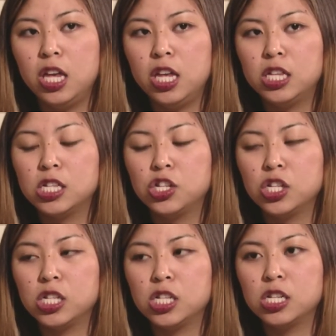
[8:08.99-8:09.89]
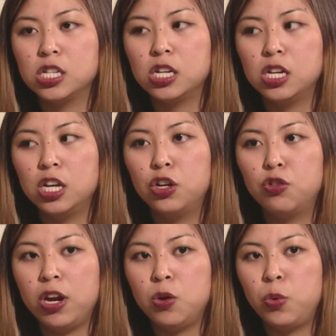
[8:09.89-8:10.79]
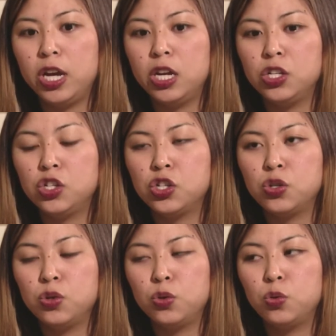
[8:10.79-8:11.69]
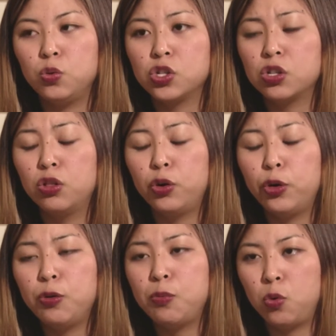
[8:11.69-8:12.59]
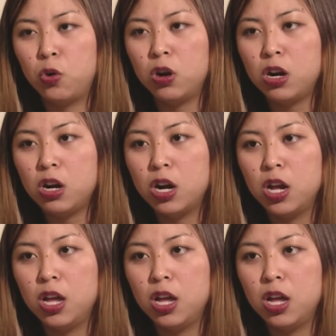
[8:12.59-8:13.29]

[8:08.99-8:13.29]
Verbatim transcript: it's just a great way to just learn more